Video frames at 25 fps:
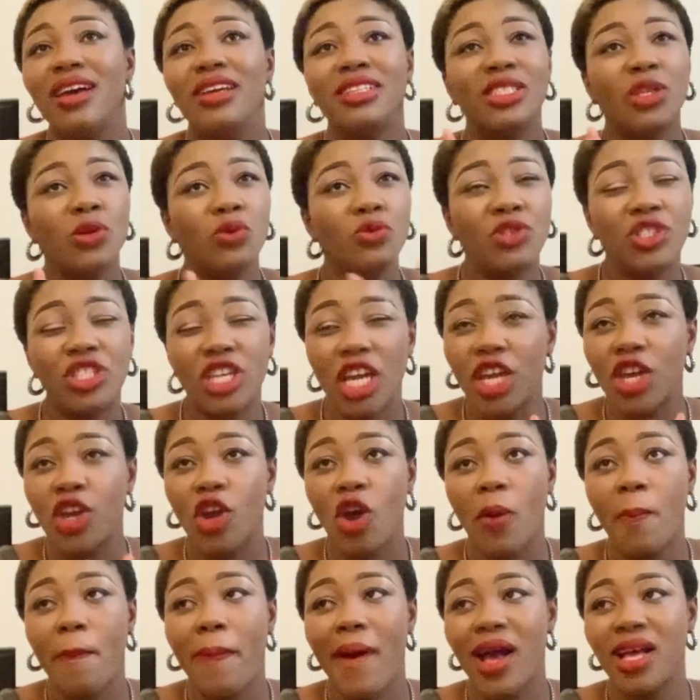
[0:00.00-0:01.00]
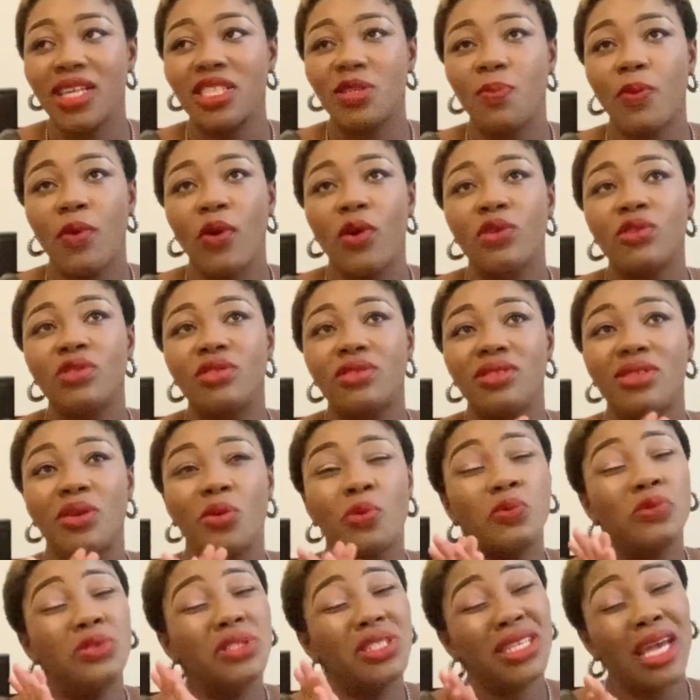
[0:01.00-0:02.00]
they will check your passport they
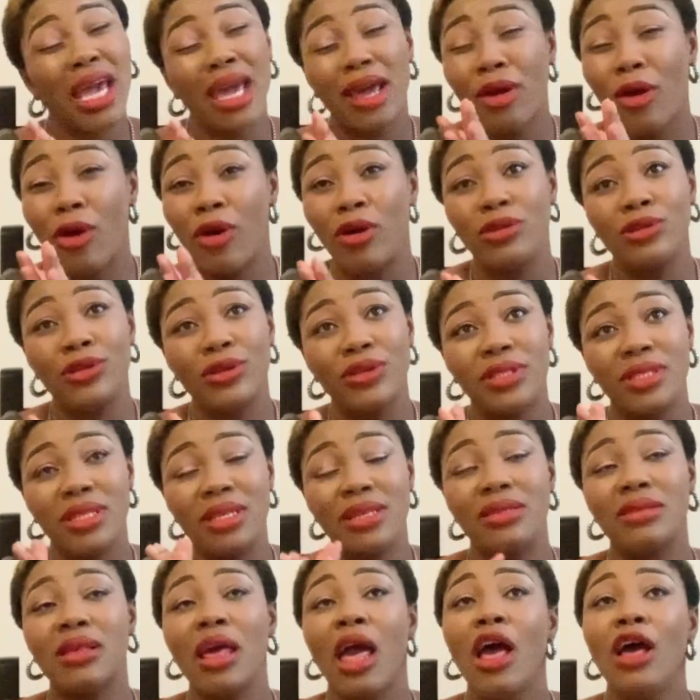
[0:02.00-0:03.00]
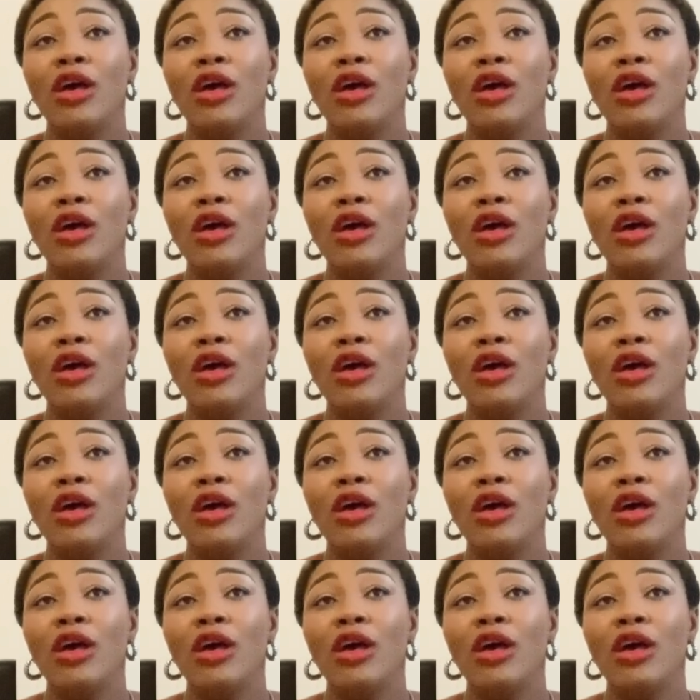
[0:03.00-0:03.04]
will check all those things